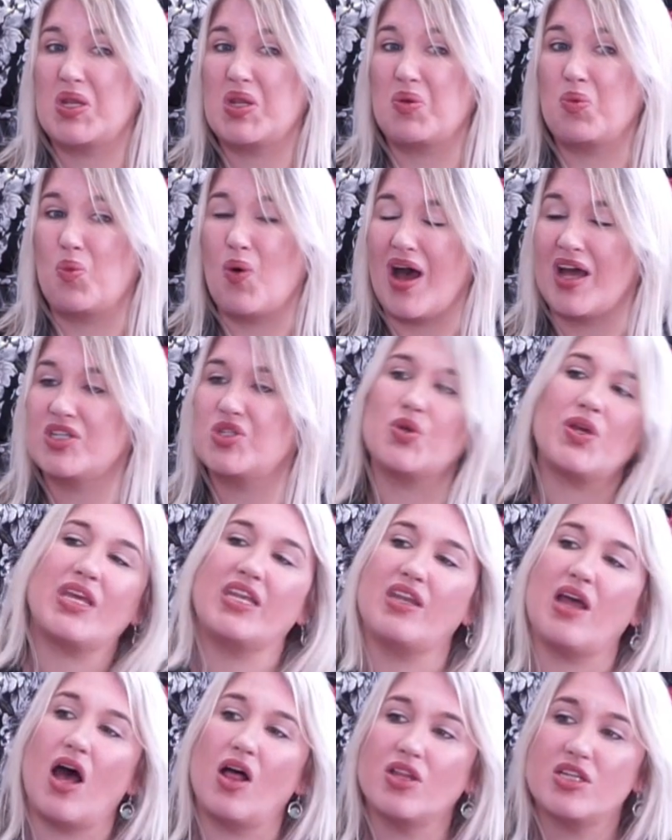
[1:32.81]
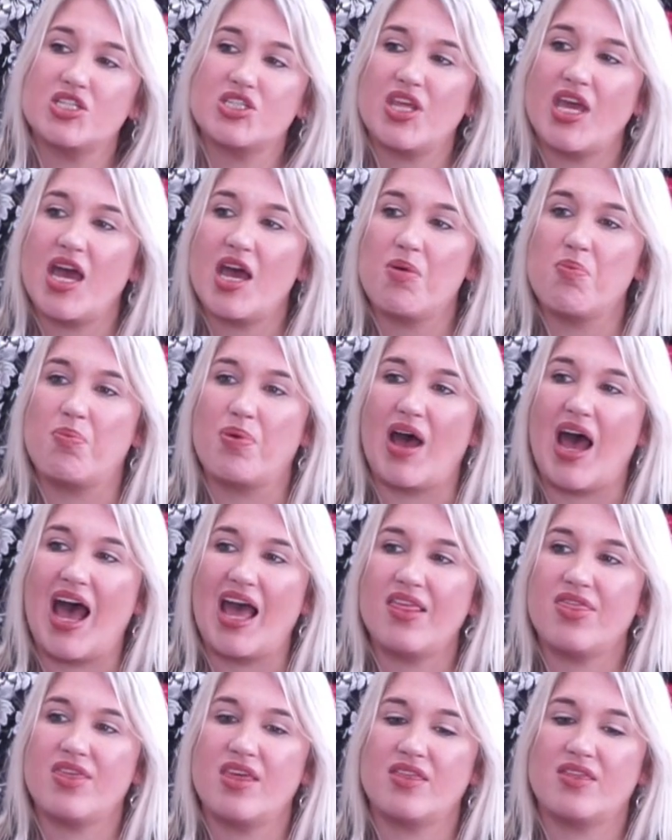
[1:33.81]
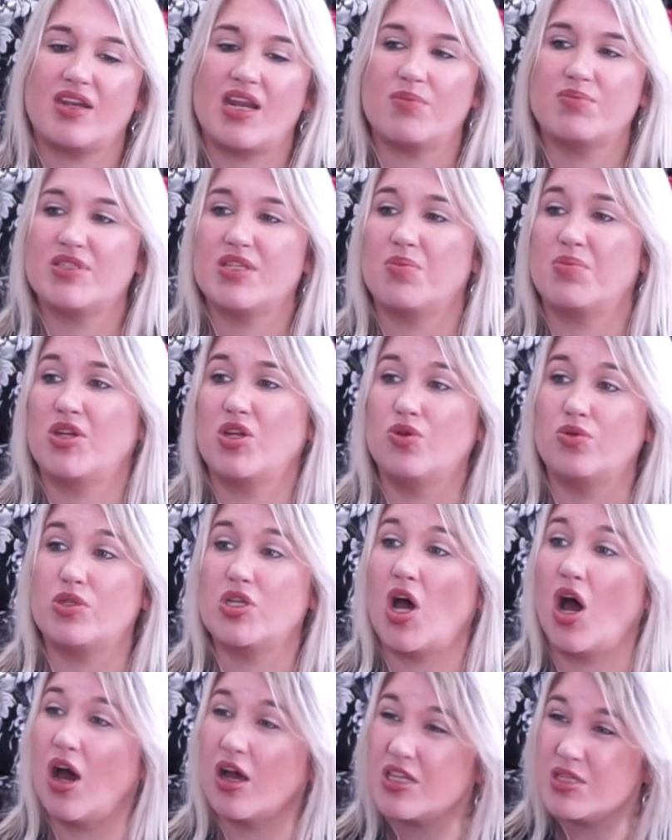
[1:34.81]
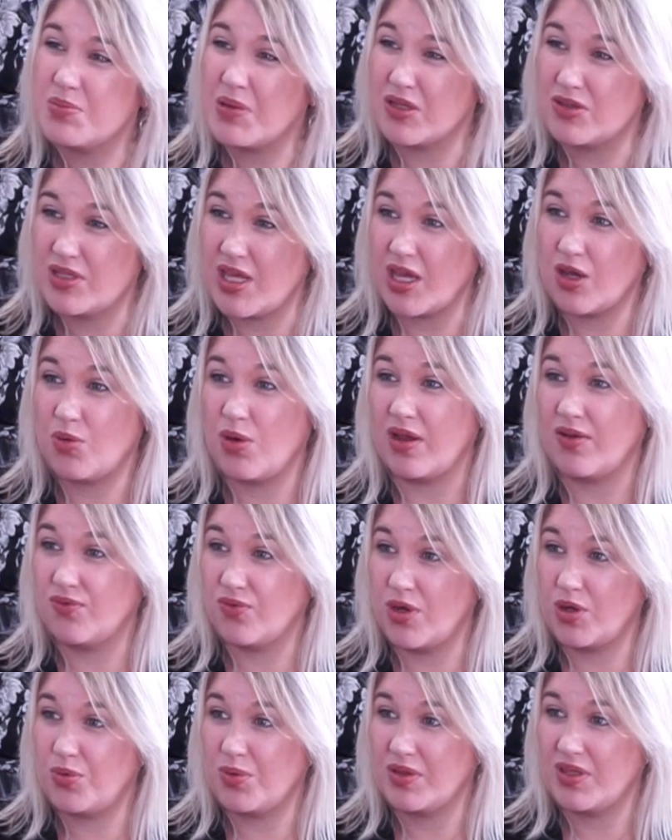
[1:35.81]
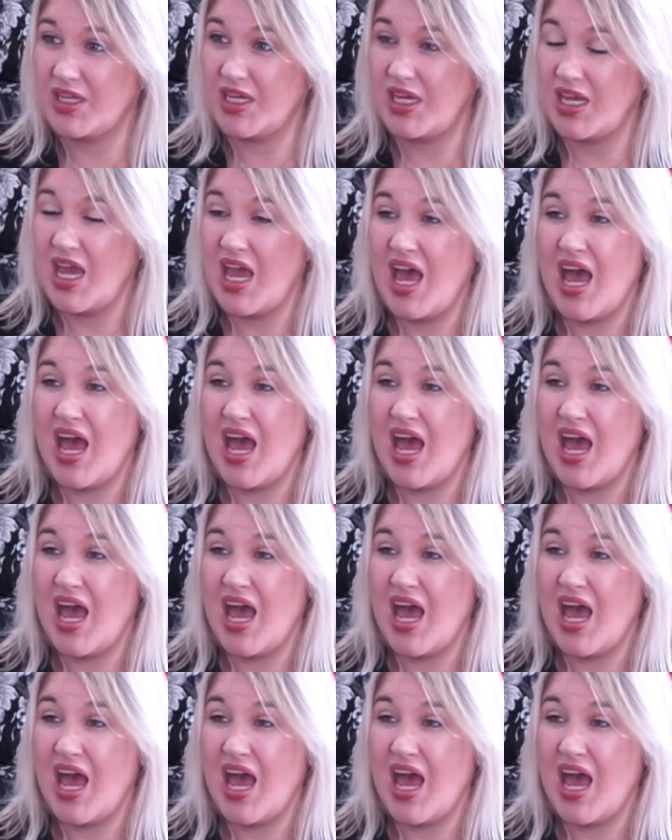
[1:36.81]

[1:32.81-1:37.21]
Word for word: want to acknowledge that, but I think that I'm somebody who talks about that quite frequently.